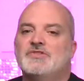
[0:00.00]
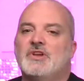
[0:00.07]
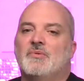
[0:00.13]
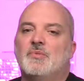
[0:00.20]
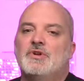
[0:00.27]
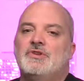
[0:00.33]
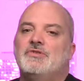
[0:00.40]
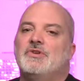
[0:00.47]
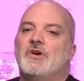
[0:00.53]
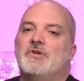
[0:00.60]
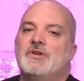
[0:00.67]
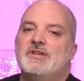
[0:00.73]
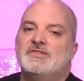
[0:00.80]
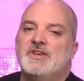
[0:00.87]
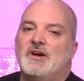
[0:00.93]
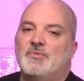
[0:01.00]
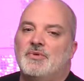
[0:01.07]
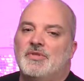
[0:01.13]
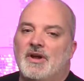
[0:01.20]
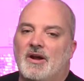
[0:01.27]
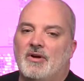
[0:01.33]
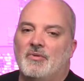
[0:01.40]
someone you know needs help
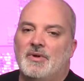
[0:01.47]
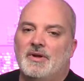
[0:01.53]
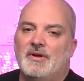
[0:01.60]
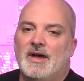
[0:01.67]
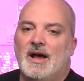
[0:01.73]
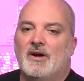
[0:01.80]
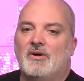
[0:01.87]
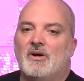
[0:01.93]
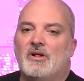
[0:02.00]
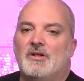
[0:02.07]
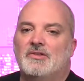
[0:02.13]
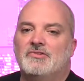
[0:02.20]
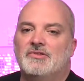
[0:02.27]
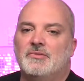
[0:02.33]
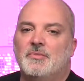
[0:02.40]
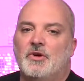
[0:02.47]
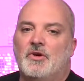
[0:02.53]
with heroin, alcoholism,